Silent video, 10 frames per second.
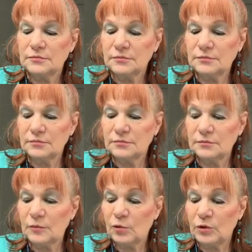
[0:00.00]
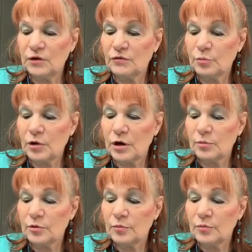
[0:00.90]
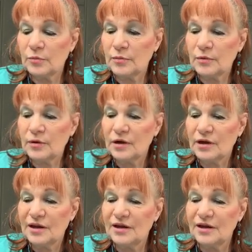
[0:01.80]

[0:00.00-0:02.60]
Mm-hmm. We have a problem. We have a problem.